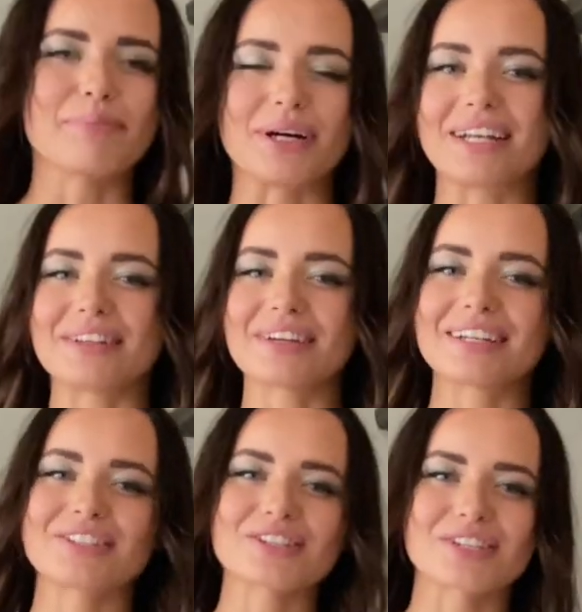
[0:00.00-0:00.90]
But look
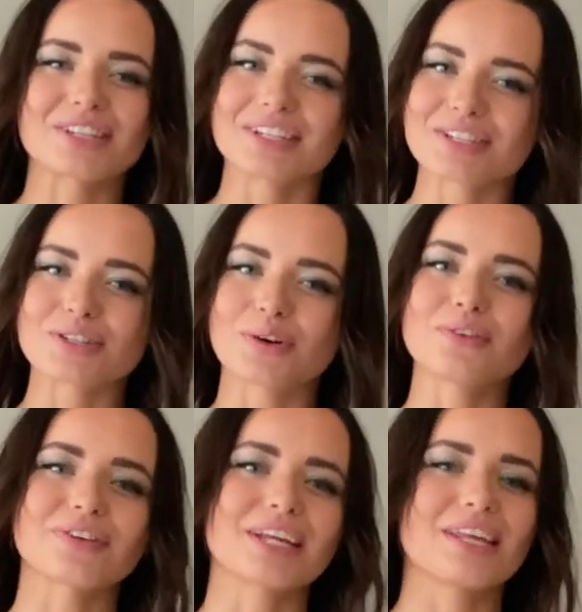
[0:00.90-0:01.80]
at just so
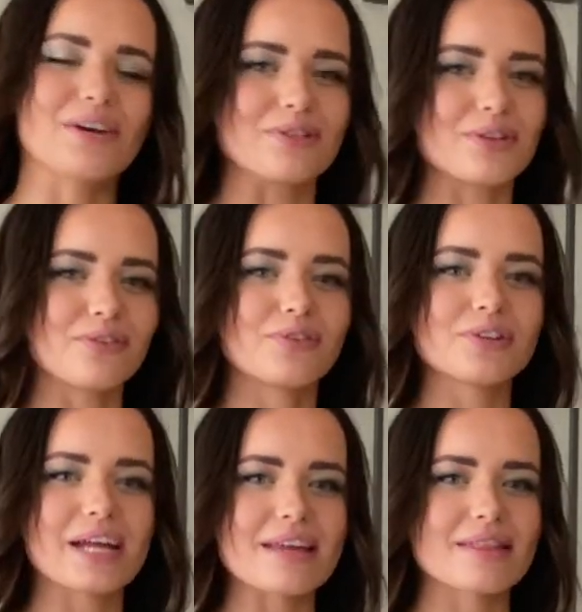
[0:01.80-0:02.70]
freaking cute. So full
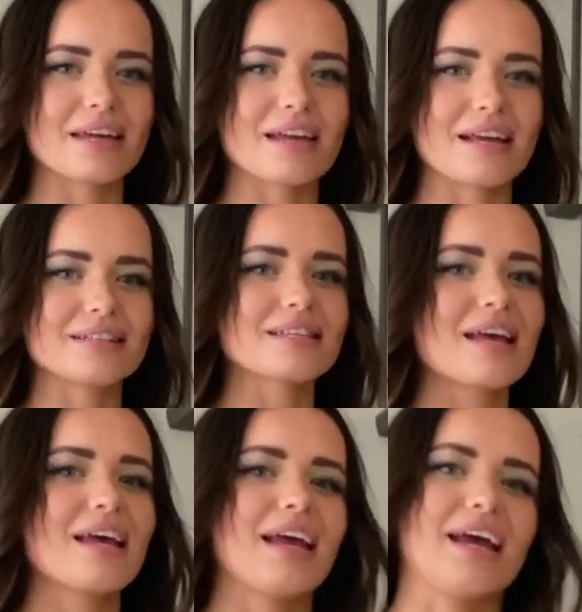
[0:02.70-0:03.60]
length leggings
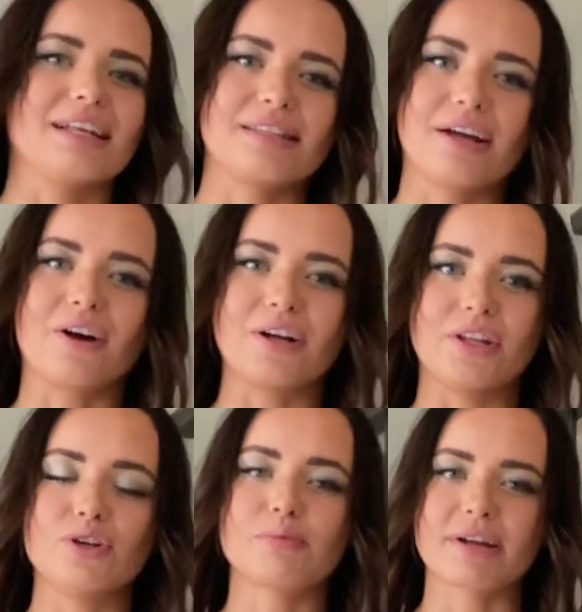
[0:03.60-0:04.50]
and they are in the
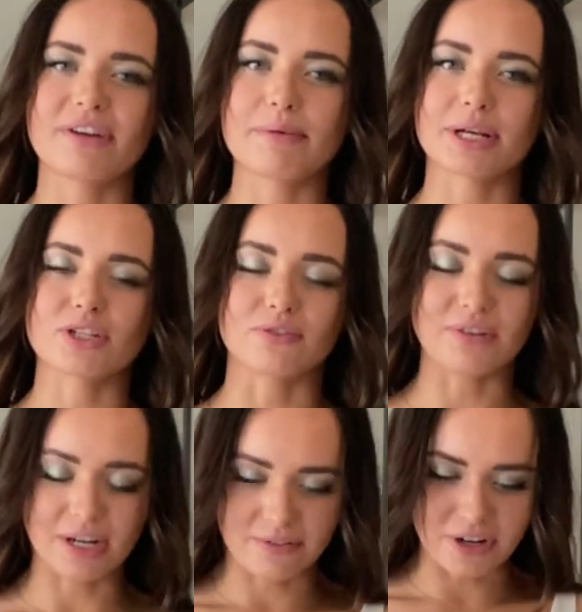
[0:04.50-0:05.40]
new gray fabric. So
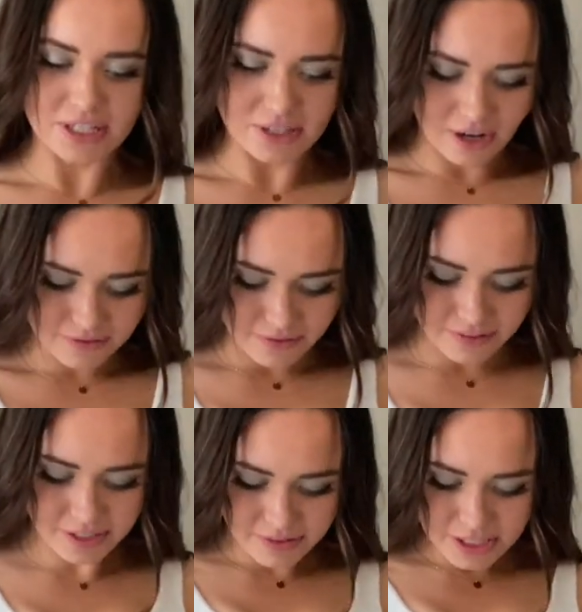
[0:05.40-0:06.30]
very, very soft,
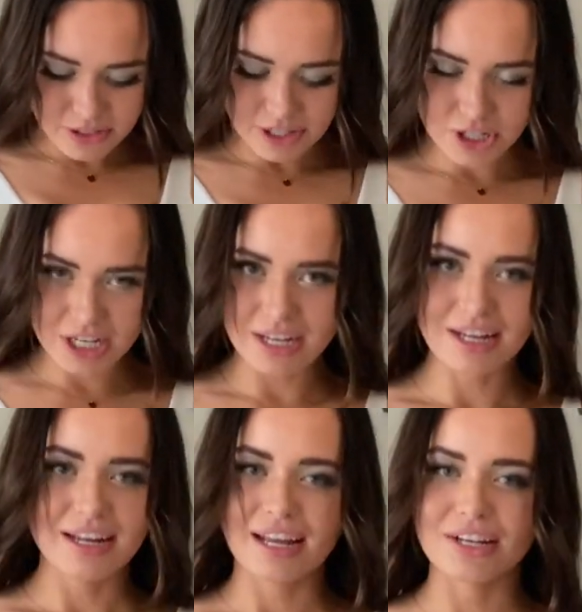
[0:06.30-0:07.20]
very, very stretchy
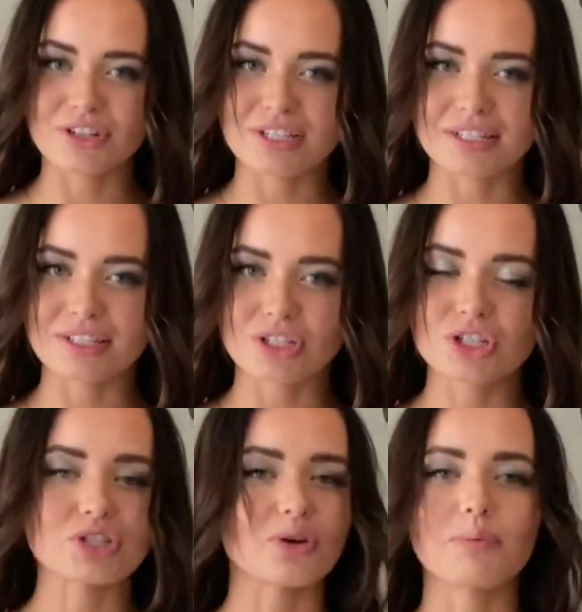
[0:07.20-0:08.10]
and just,
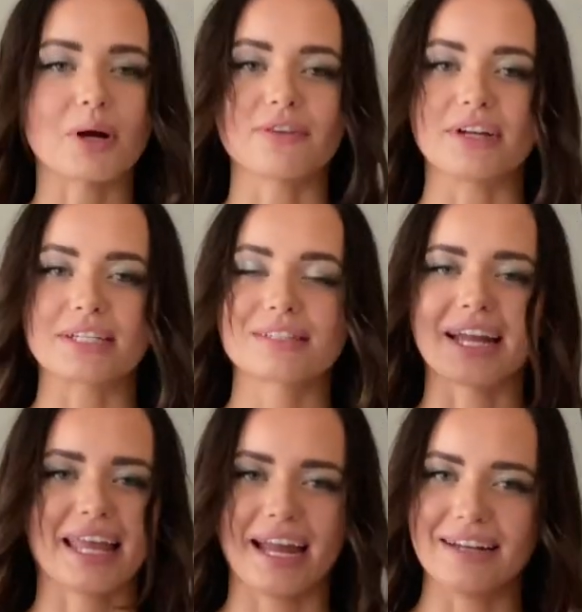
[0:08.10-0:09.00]
just so perfect. I
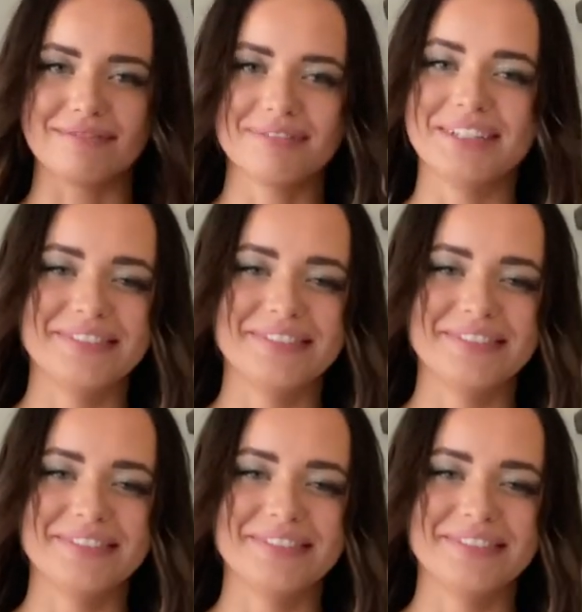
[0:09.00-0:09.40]
can't.